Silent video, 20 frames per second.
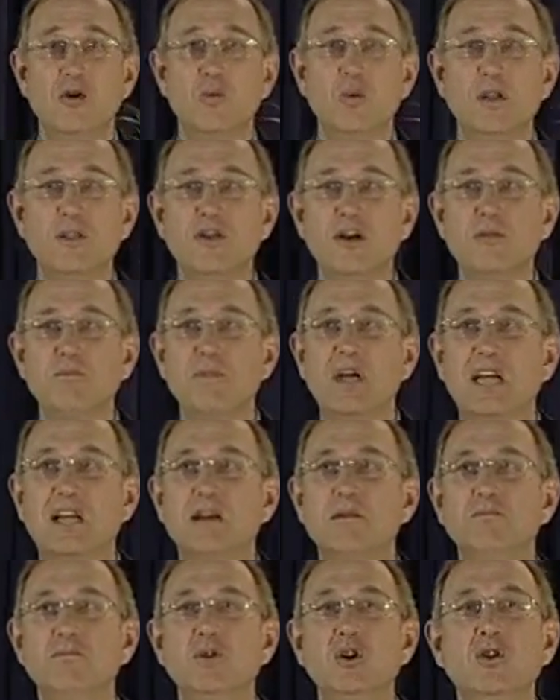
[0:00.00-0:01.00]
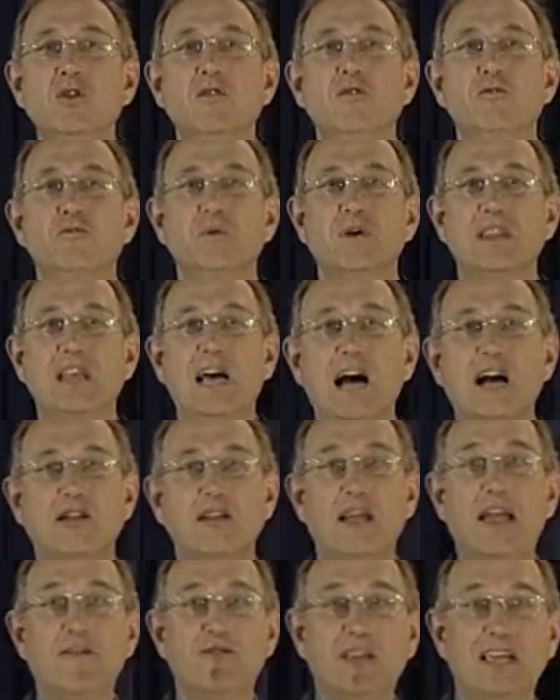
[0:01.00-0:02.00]
will not make a move
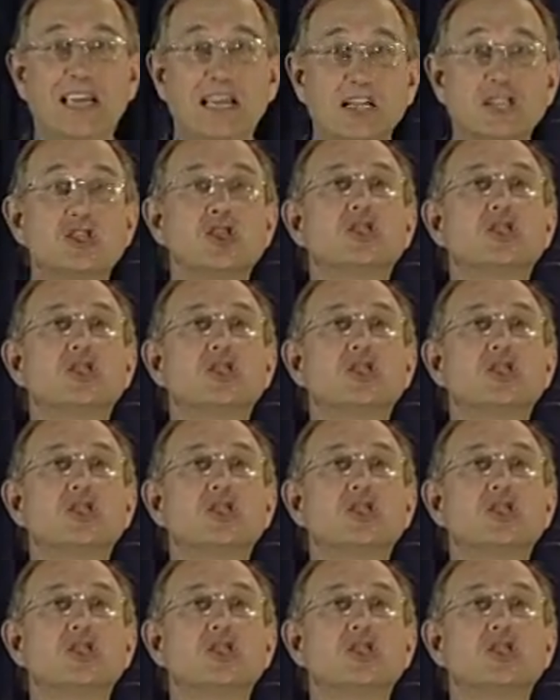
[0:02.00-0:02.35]
without having his